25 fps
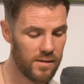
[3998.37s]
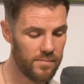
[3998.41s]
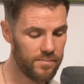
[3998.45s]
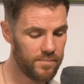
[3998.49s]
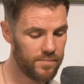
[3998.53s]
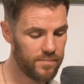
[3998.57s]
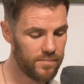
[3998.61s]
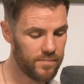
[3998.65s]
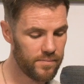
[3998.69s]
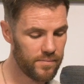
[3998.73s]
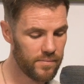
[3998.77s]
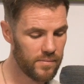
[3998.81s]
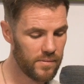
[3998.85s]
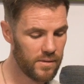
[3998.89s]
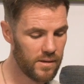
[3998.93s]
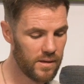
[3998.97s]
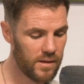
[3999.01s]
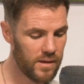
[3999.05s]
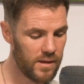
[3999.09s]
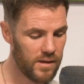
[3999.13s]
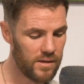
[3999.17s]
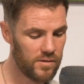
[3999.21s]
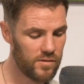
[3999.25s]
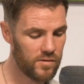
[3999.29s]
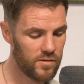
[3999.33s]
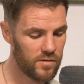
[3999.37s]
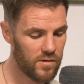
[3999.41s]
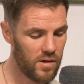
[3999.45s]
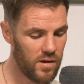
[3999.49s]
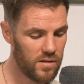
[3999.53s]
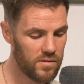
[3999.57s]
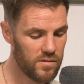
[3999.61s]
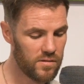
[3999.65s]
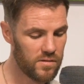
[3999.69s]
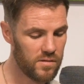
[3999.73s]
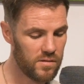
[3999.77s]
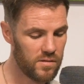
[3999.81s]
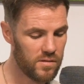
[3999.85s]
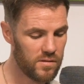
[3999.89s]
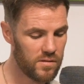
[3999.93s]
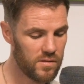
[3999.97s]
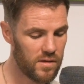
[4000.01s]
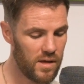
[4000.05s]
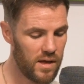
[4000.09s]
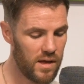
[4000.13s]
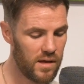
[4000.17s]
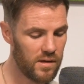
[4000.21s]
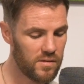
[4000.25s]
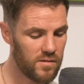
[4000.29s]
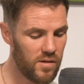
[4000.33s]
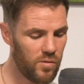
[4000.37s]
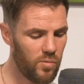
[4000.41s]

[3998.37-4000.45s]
been a good one. Yeah, yeah, uh, yeah. Just constant gags.